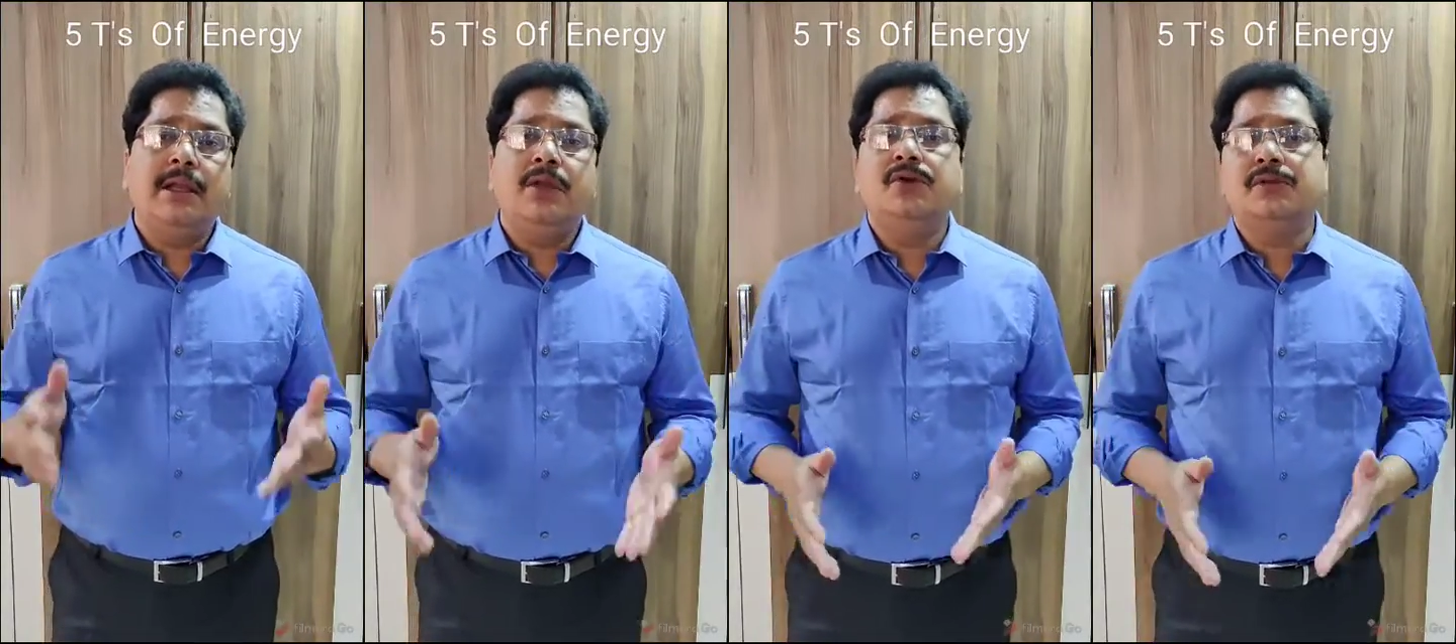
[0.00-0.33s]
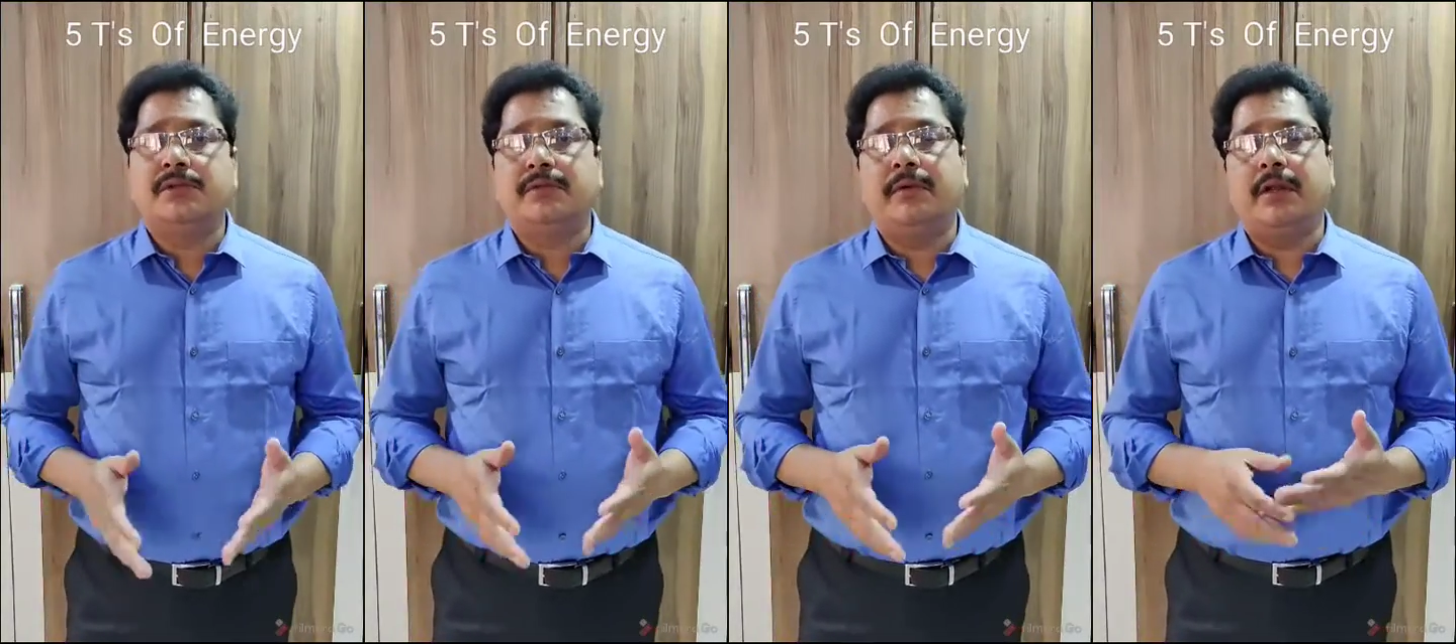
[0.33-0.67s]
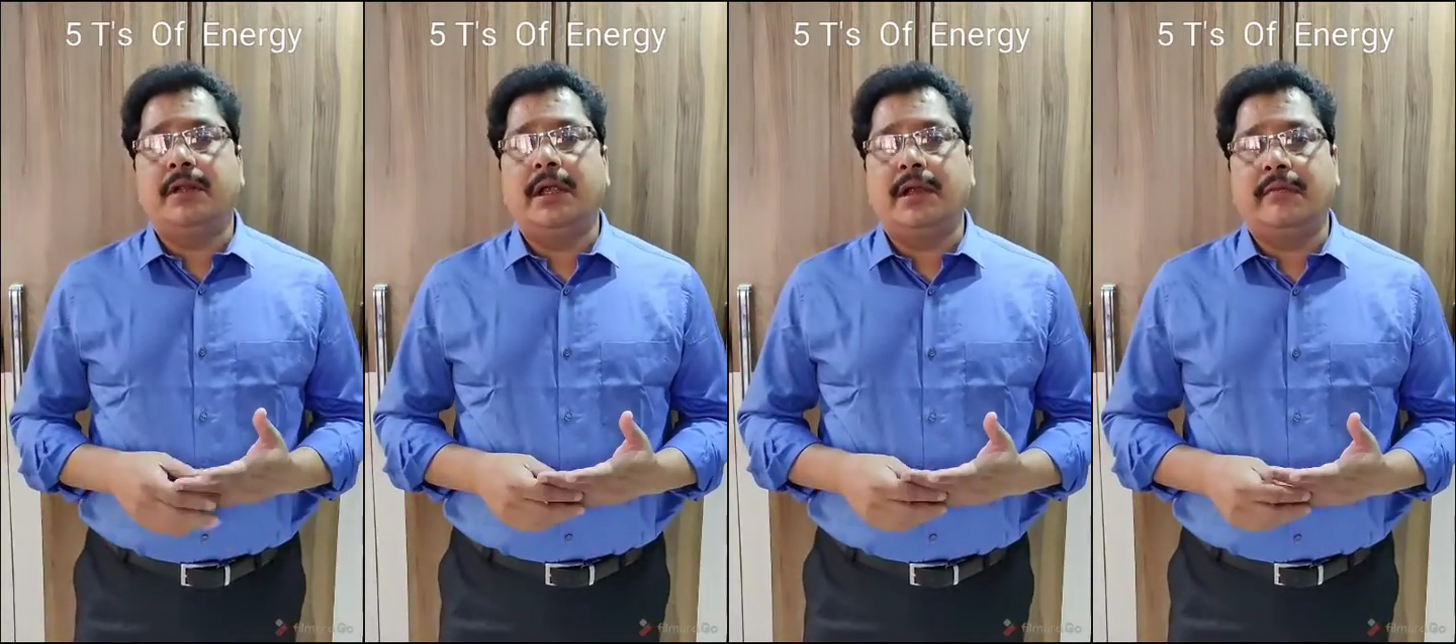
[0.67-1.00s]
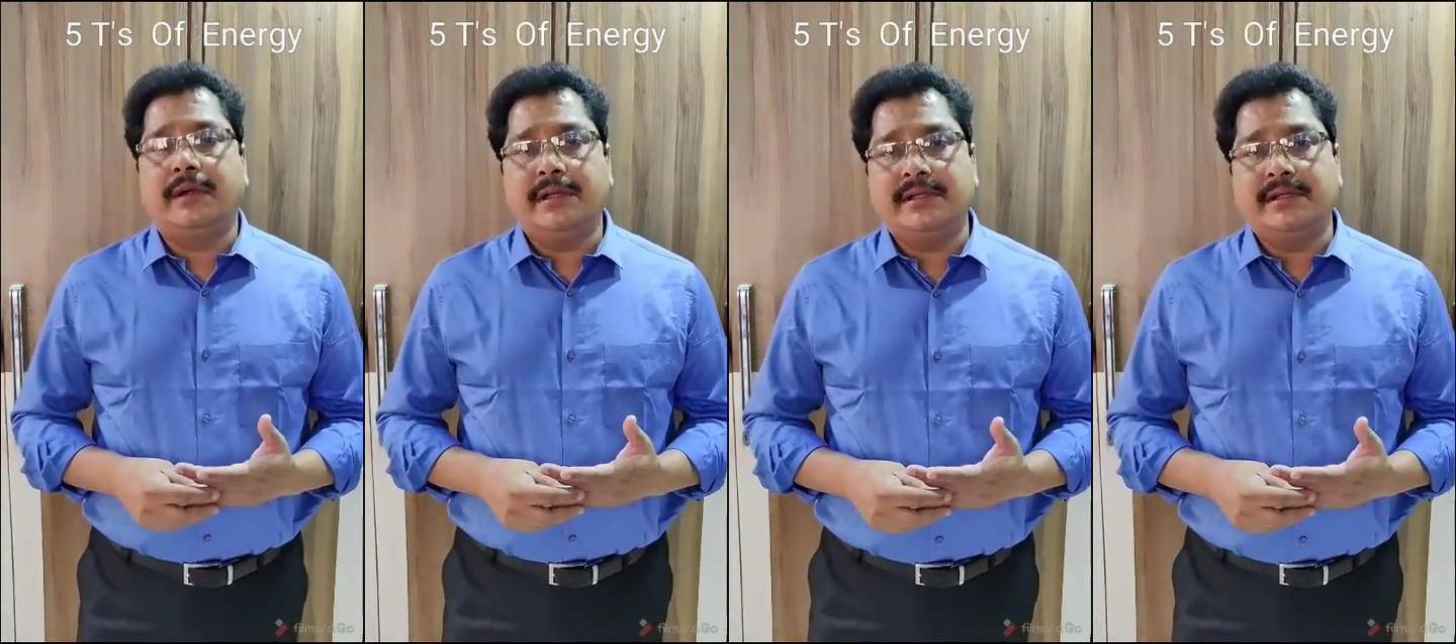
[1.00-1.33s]
used for the
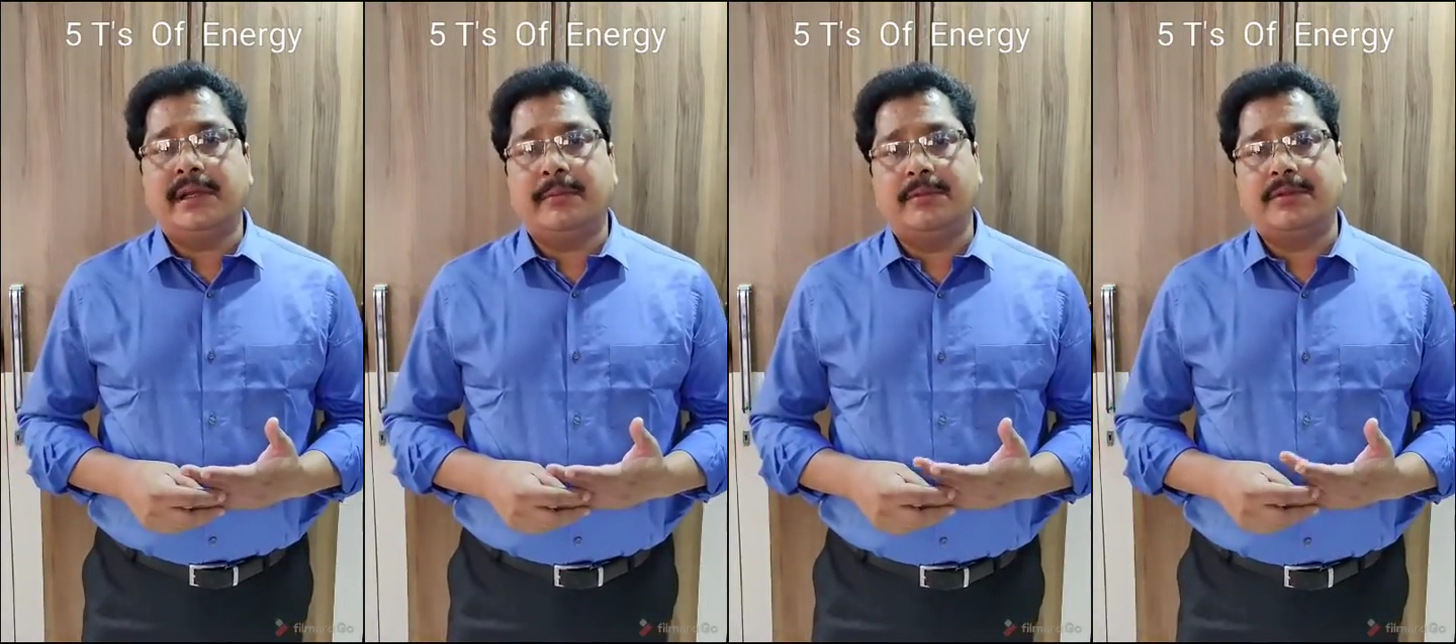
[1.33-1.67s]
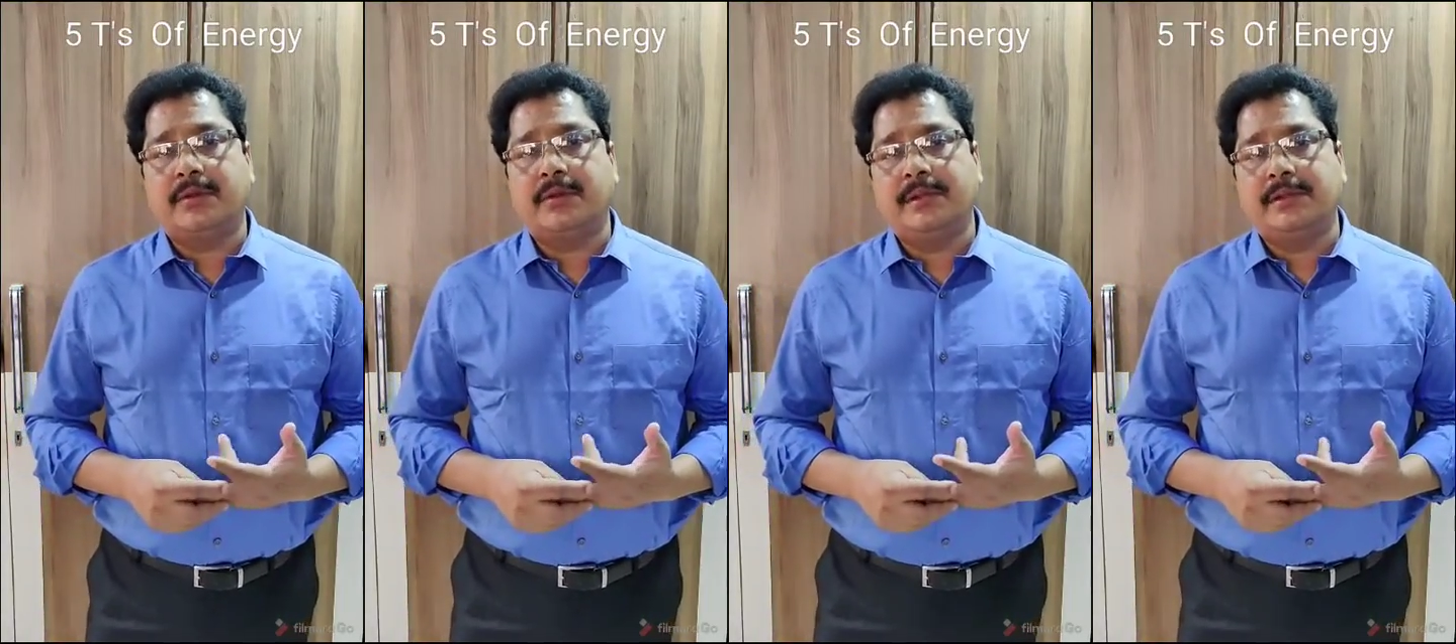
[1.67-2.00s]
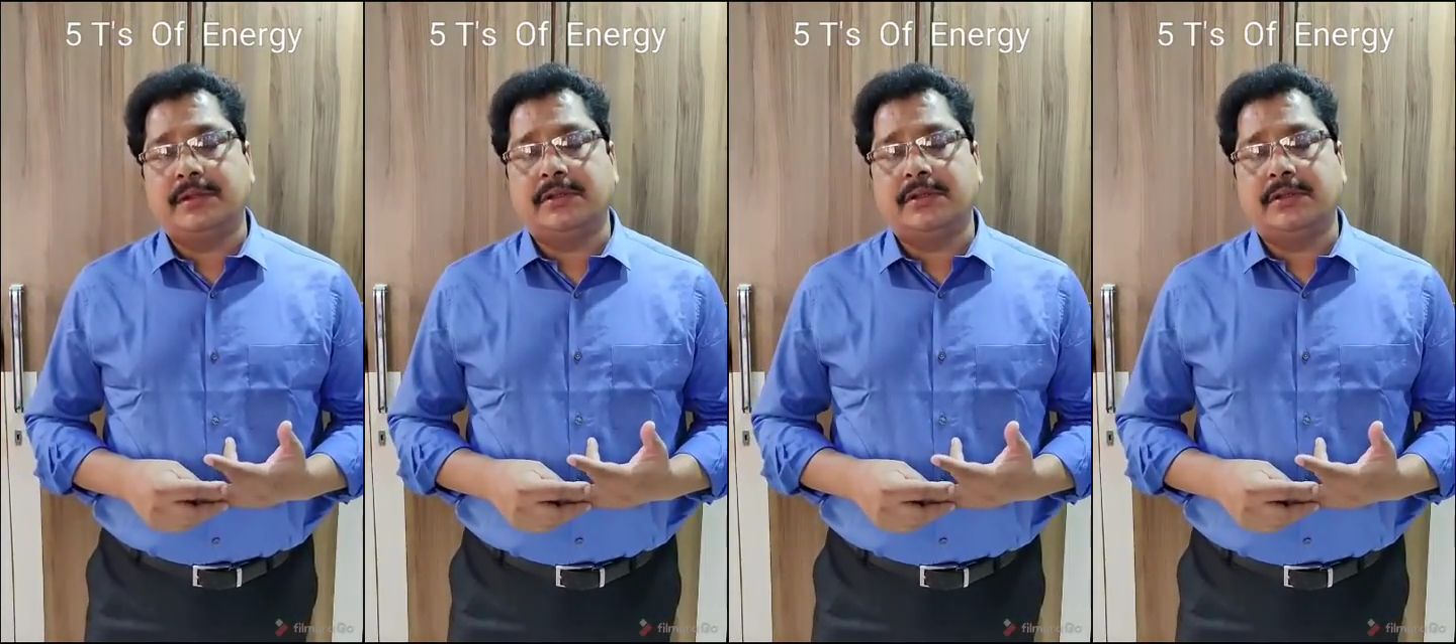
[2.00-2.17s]
advanced laparoscopic